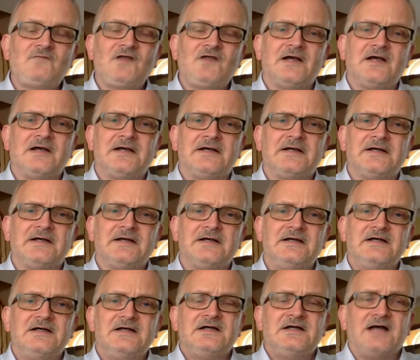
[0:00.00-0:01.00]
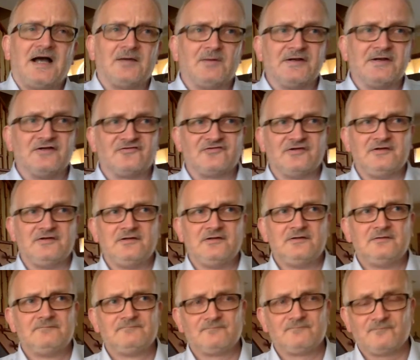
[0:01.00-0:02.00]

I went to see,